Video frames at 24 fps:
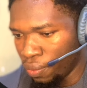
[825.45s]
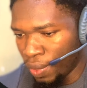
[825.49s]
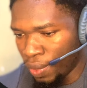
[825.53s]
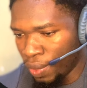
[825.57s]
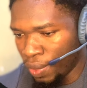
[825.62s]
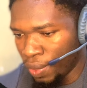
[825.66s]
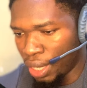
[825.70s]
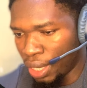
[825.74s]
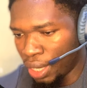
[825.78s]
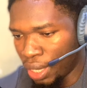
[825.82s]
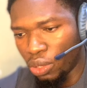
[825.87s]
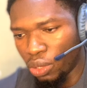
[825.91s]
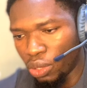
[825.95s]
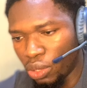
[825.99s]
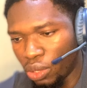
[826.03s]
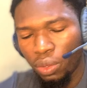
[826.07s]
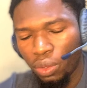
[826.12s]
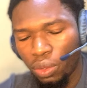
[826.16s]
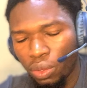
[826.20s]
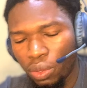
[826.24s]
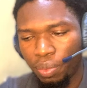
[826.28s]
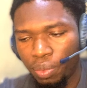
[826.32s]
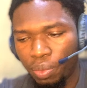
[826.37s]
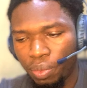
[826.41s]
The case where it
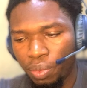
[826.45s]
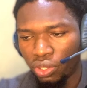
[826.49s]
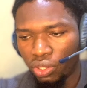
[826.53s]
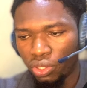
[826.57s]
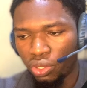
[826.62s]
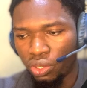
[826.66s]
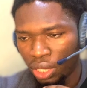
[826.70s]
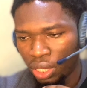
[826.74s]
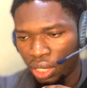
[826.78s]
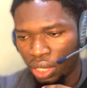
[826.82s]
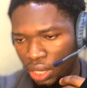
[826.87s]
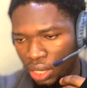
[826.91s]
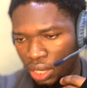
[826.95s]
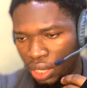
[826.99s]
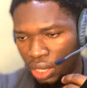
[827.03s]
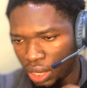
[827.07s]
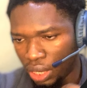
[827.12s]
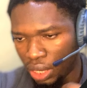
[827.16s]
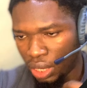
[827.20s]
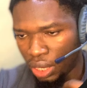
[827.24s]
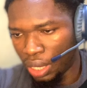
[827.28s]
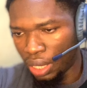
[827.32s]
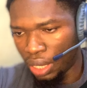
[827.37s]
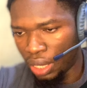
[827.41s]
would be a string is
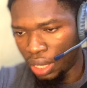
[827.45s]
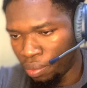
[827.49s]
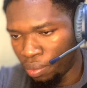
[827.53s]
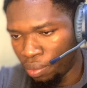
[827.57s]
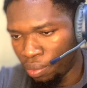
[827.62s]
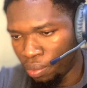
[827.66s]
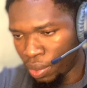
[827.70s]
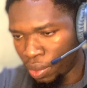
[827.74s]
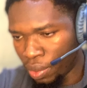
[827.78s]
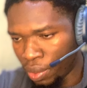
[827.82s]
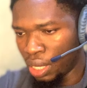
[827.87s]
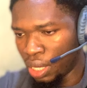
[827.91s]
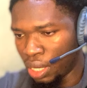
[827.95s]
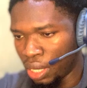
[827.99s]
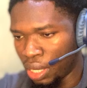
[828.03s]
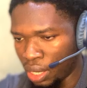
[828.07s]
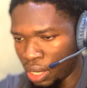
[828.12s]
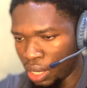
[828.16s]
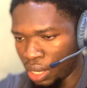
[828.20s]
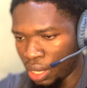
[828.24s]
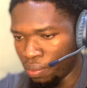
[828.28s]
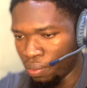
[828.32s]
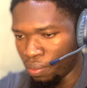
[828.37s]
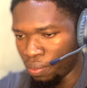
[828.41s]

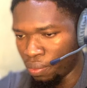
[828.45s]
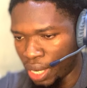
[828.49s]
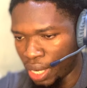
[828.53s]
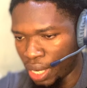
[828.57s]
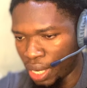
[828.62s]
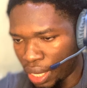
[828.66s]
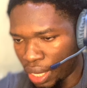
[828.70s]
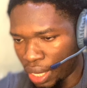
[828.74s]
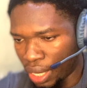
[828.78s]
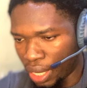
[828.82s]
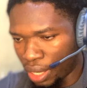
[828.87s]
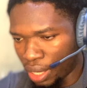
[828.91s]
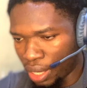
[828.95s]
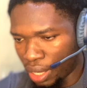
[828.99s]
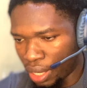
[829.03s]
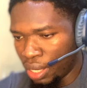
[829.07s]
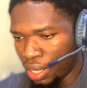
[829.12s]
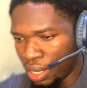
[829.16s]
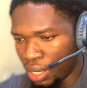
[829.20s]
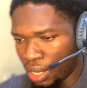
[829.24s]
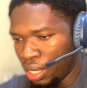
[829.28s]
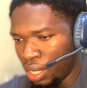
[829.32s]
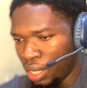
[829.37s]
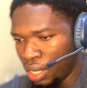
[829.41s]
like
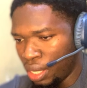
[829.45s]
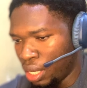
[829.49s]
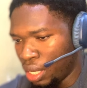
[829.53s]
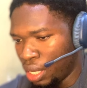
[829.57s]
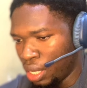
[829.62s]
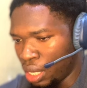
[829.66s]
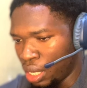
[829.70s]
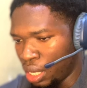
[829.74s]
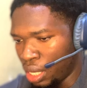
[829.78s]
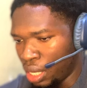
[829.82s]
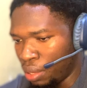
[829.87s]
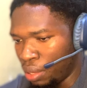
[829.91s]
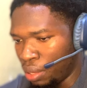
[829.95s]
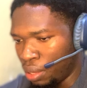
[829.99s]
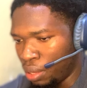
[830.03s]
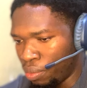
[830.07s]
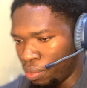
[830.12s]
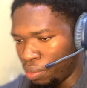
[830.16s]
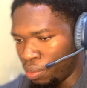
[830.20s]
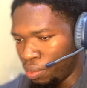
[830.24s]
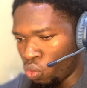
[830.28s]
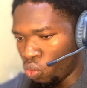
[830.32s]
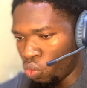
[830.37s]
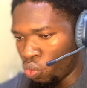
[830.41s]

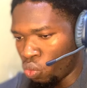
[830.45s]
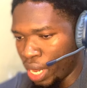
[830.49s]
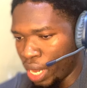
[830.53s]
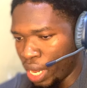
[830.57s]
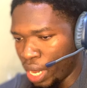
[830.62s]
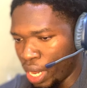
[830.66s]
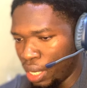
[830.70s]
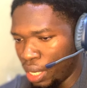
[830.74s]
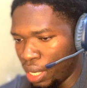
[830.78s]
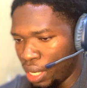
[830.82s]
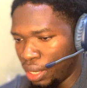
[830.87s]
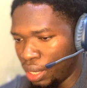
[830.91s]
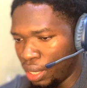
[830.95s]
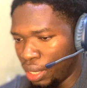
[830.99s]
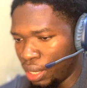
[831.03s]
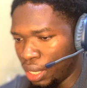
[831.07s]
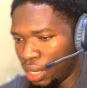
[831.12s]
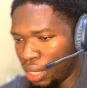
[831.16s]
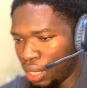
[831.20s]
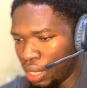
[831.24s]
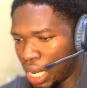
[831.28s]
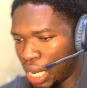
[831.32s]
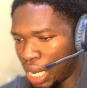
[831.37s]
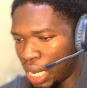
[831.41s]
when
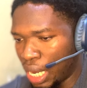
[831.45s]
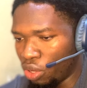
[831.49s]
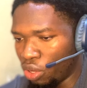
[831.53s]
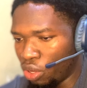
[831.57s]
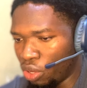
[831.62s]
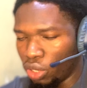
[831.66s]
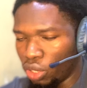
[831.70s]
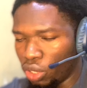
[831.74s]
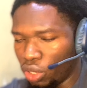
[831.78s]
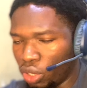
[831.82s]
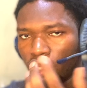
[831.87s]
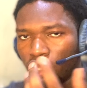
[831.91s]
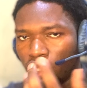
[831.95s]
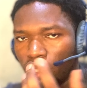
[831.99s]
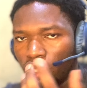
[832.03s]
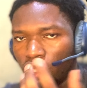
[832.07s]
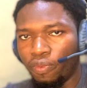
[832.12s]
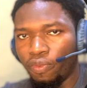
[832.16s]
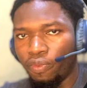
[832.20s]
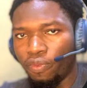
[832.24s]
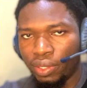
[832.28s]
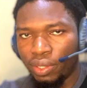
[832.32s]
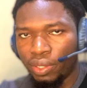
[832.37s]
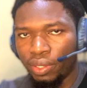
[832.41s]
an option is not
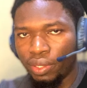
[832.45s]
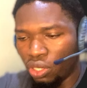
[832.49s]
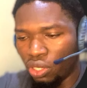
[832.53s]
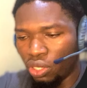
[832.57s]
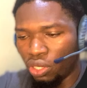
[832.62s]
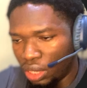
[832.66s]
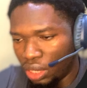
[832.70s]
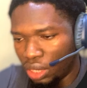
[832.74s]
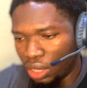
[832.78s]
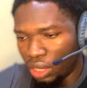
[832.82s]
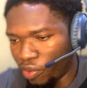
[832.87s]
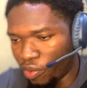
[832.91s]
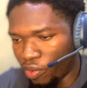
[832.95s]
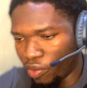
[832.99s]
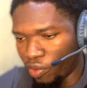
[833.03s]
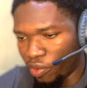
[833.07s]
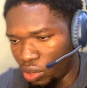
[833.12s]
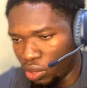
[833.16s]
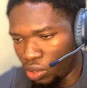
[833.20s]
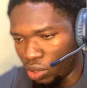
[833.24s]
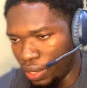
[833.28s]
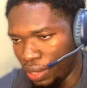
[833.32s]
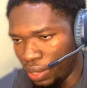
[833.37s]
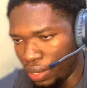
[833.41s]
found, it just defaults to
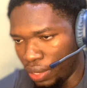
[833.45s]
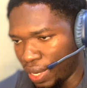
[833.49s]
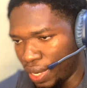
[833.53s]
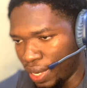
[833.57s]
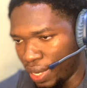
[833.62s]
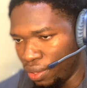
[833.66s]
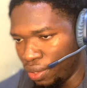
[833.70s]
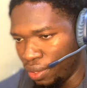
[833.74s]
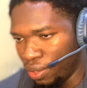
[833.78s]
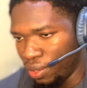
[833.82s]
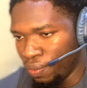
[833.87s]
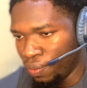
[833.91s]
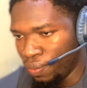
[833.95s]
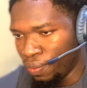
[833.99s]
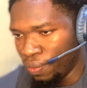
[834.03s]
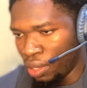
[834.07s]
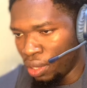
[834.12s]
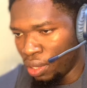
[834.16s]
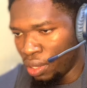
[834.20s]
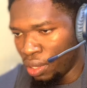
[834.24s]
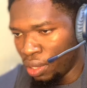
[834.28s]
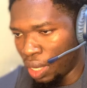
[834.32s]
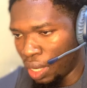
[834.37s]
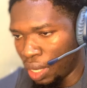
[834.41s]
the value,
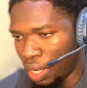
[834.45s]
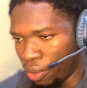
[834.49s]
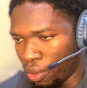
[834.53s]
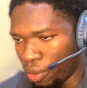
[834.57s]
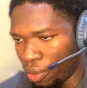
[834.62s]
right? But